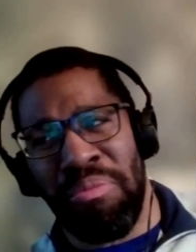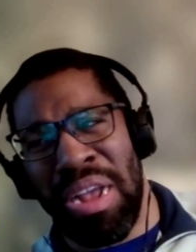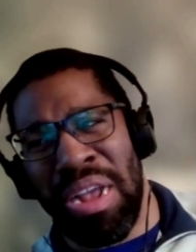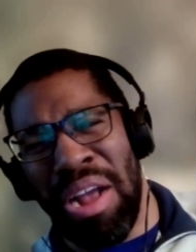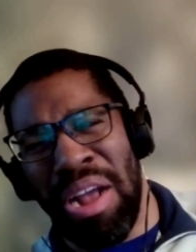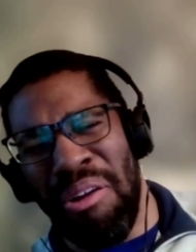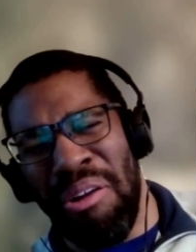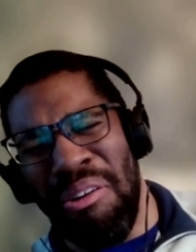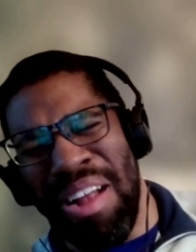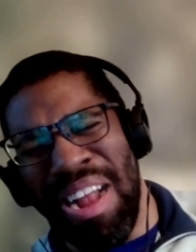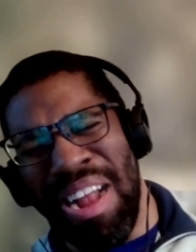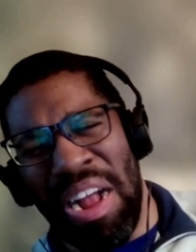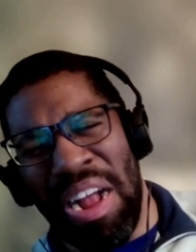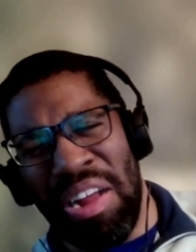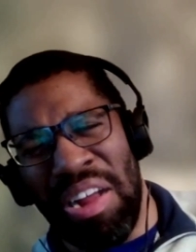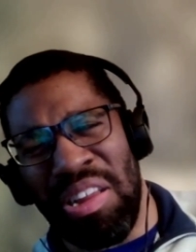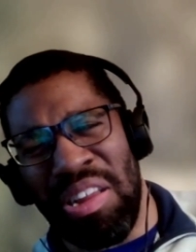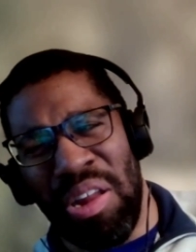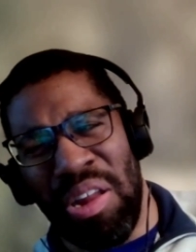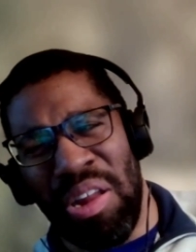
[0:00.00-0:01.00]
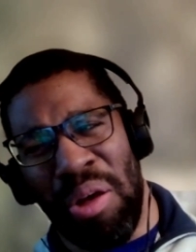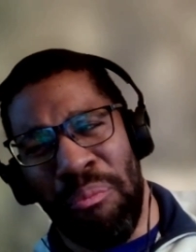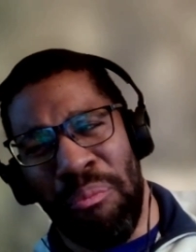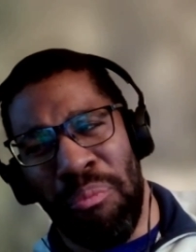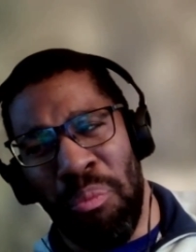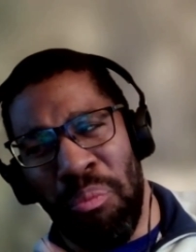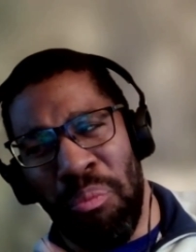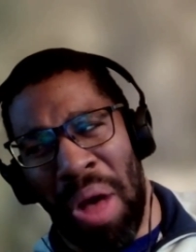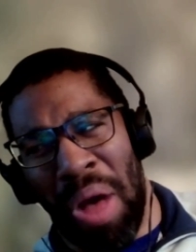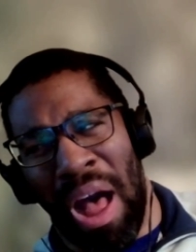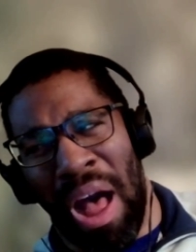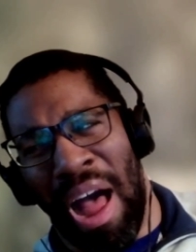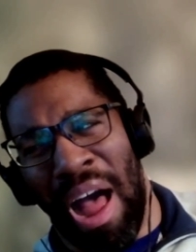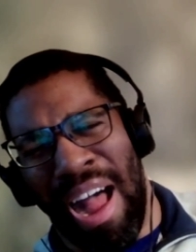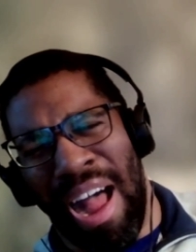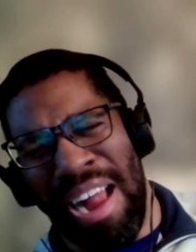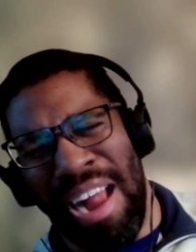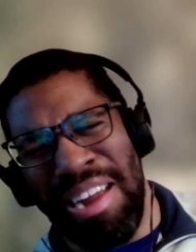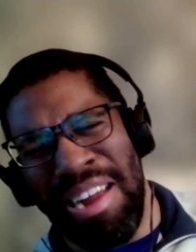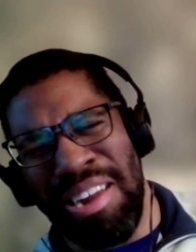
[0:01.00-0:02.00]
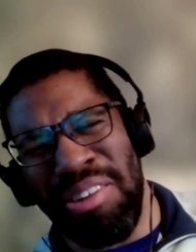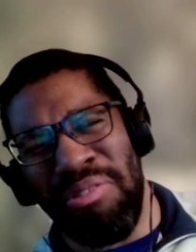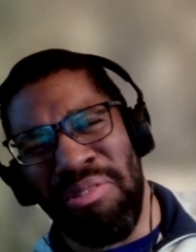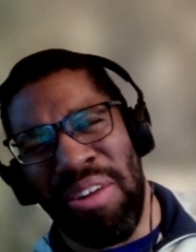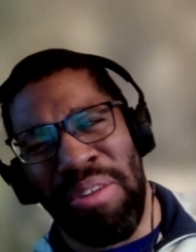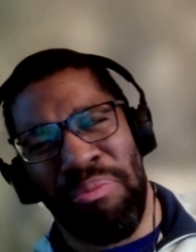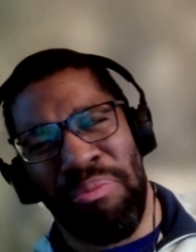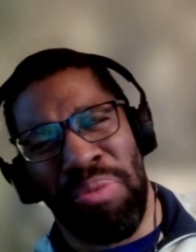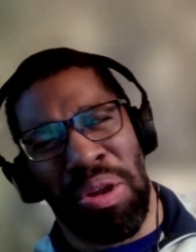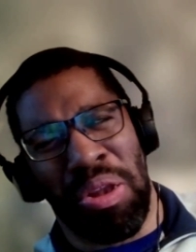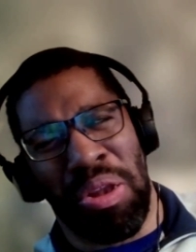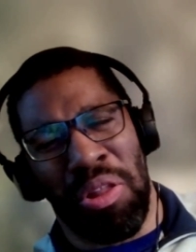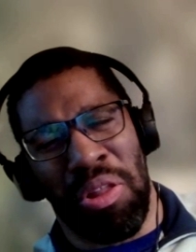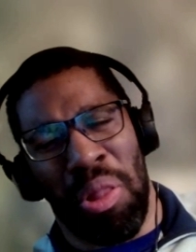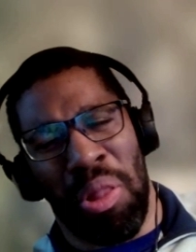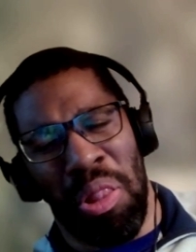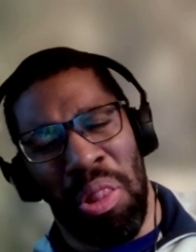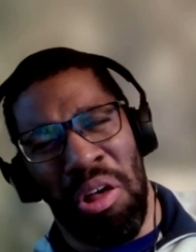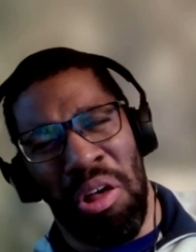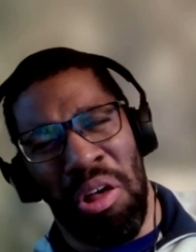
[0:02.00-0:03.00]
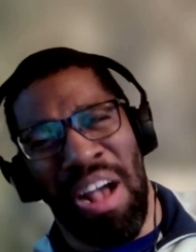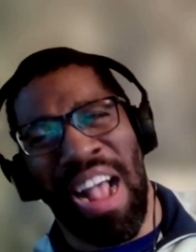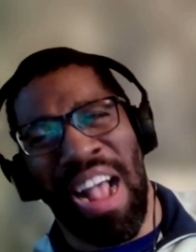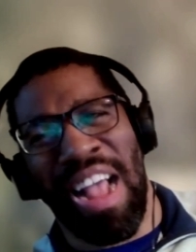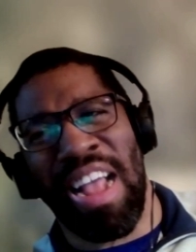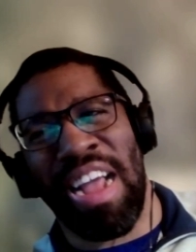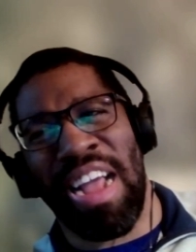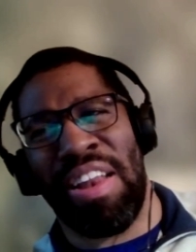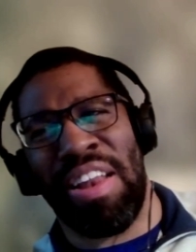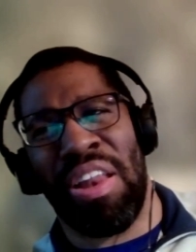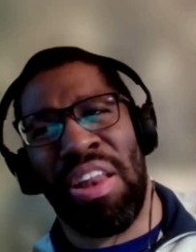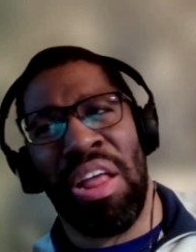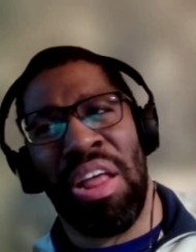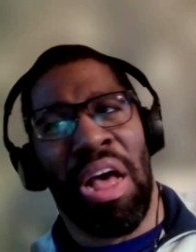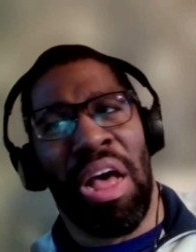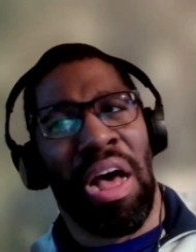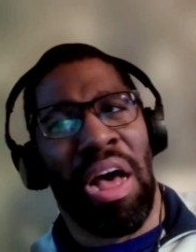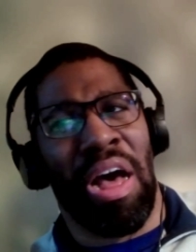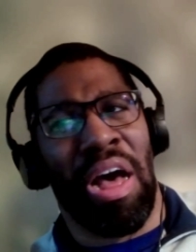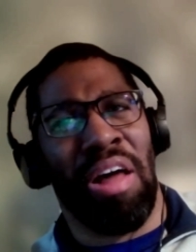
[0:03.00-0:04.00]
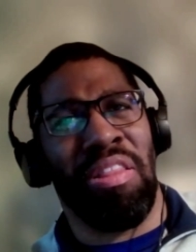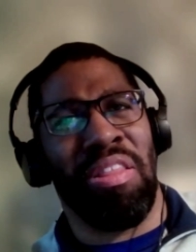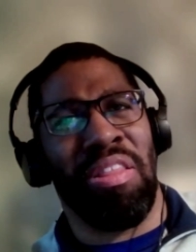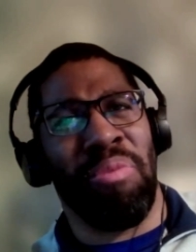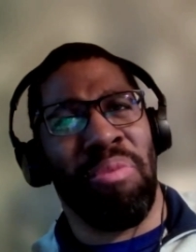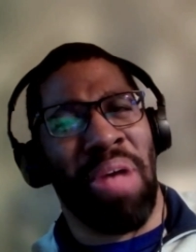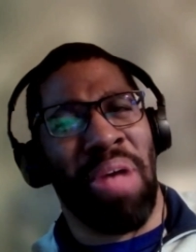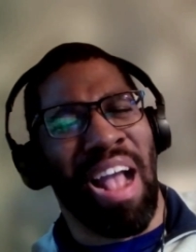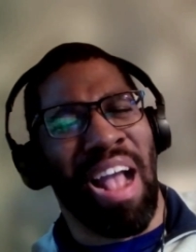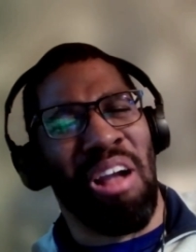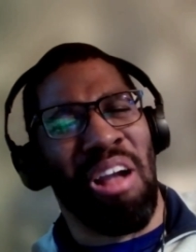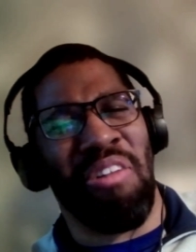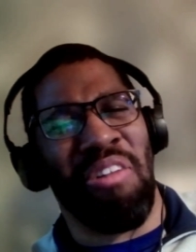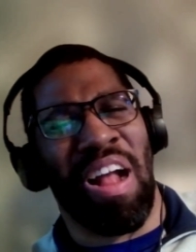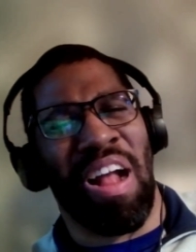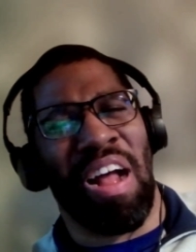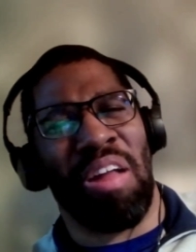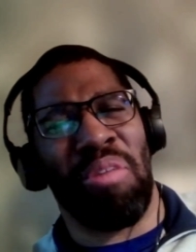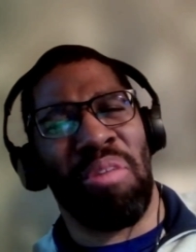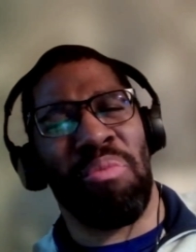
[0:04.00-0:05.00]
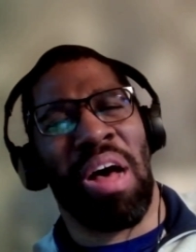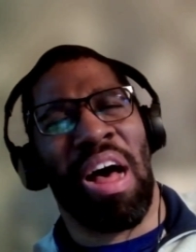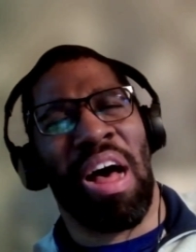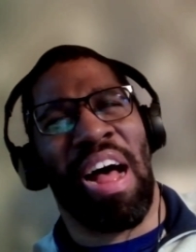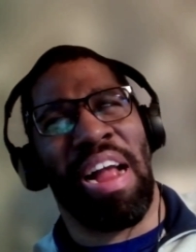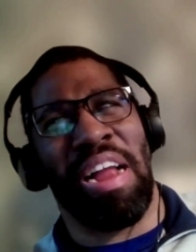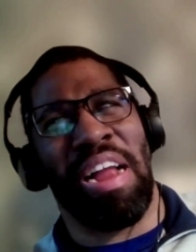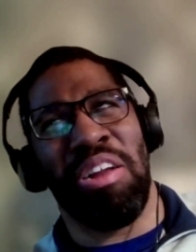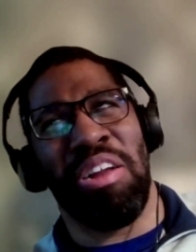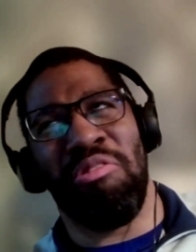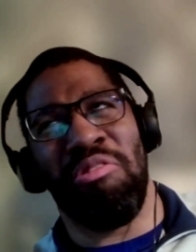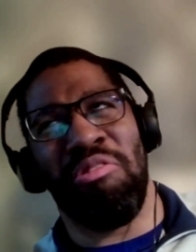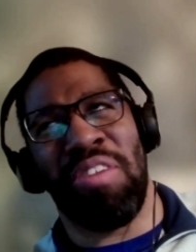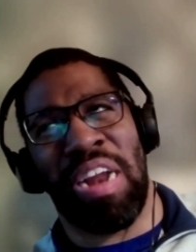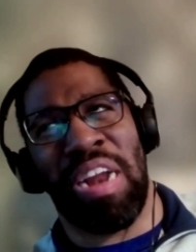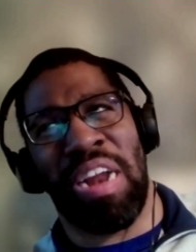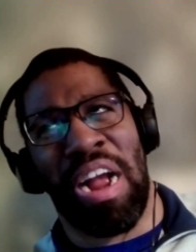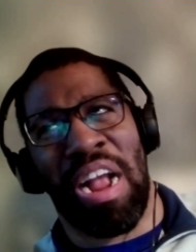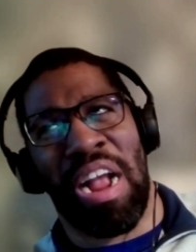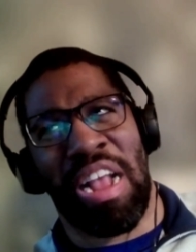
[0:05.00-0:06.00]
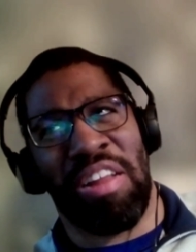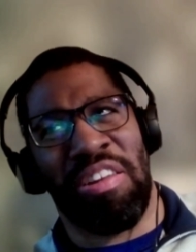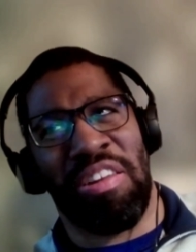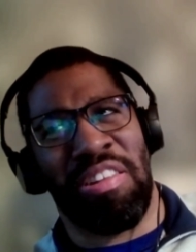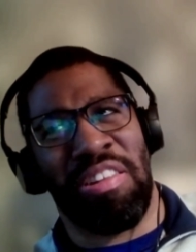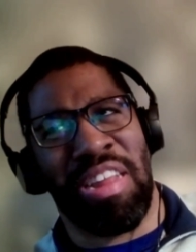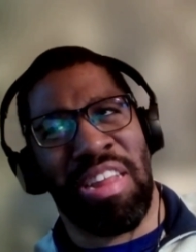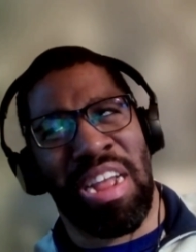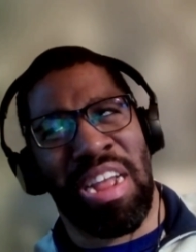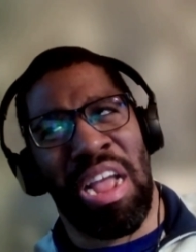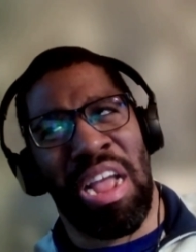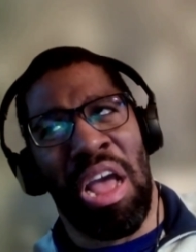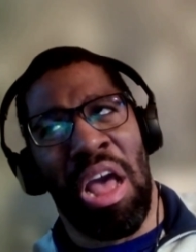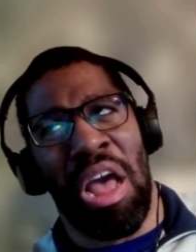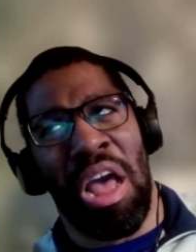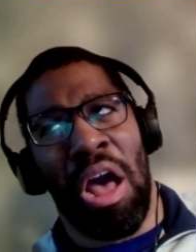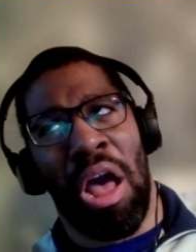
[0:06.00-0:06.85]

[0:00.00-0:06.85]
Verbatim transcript: I'm um, curious uh, behind you. I've been looking at uh, the background behind you, and I can see